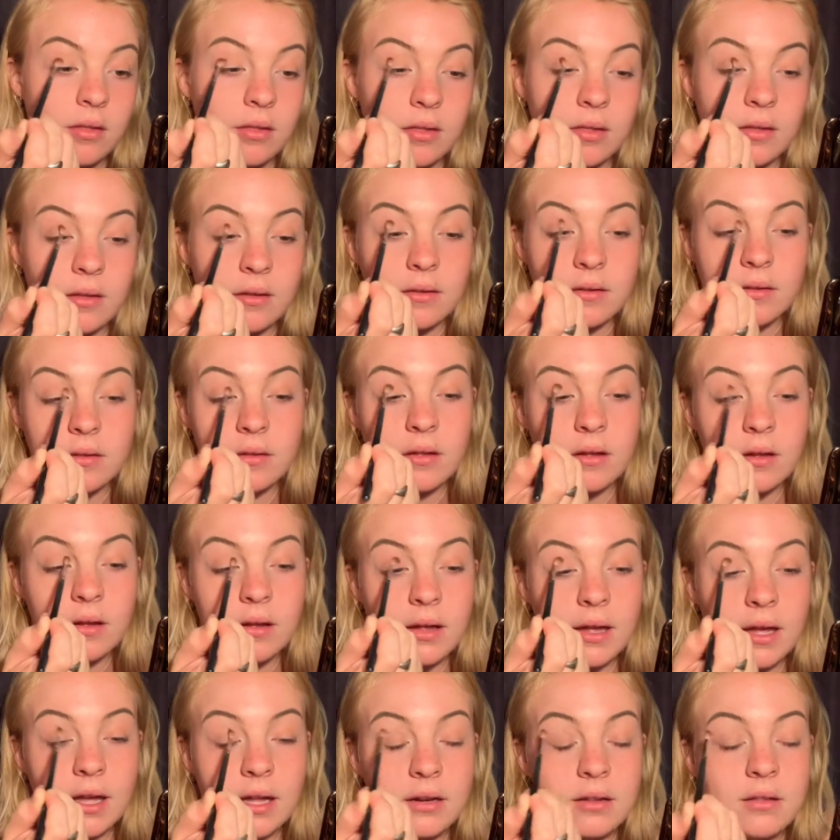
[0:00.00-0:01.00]
this look,
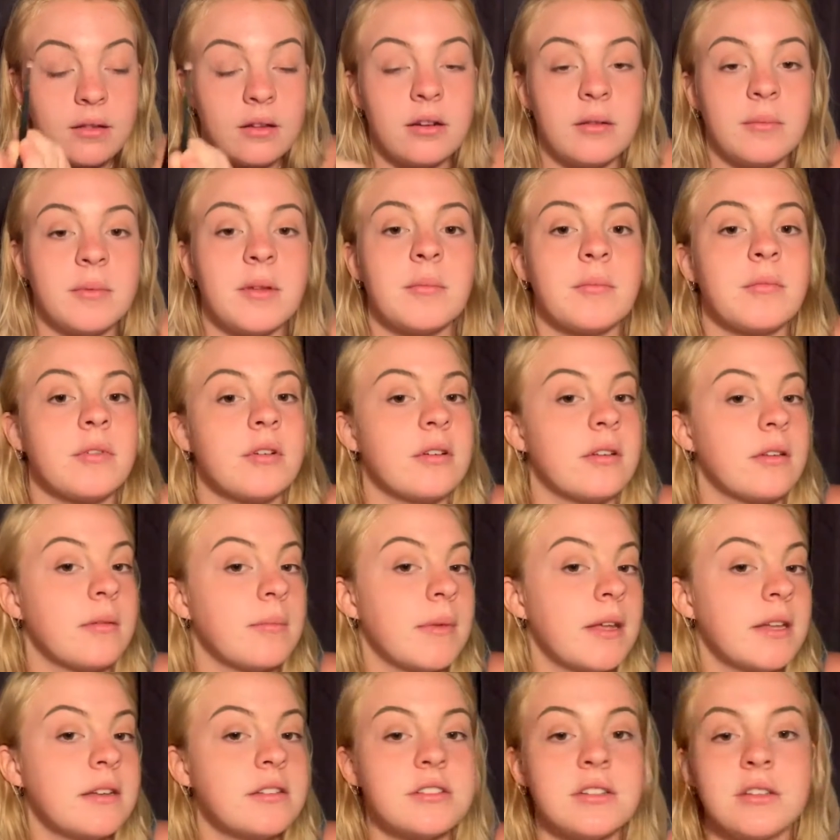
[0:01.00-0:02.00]
add a little bit more
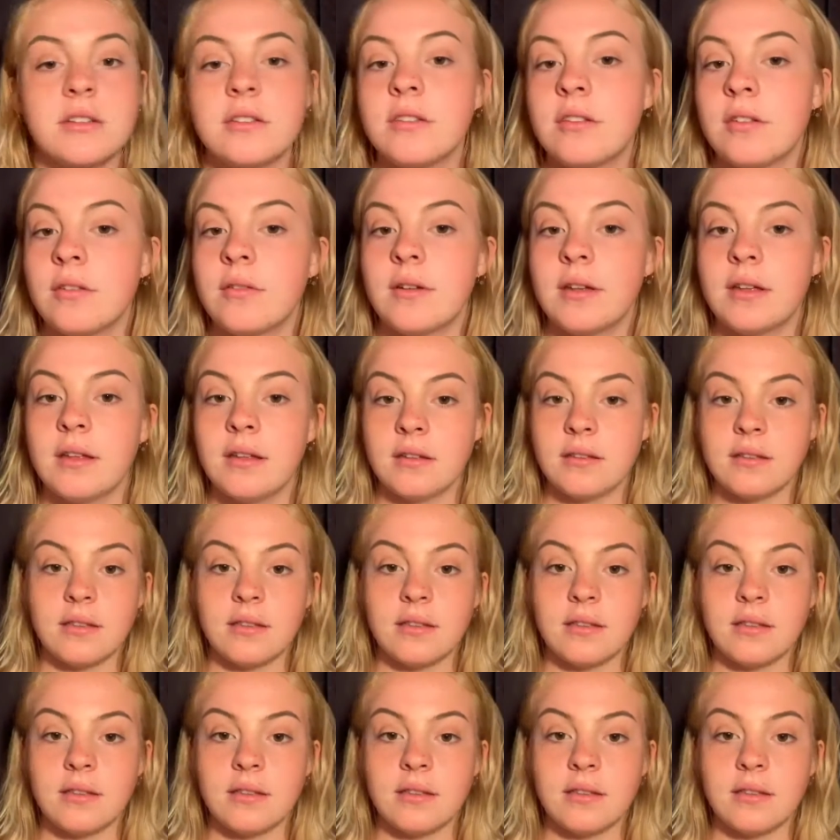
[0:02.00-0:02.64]
dimension to it.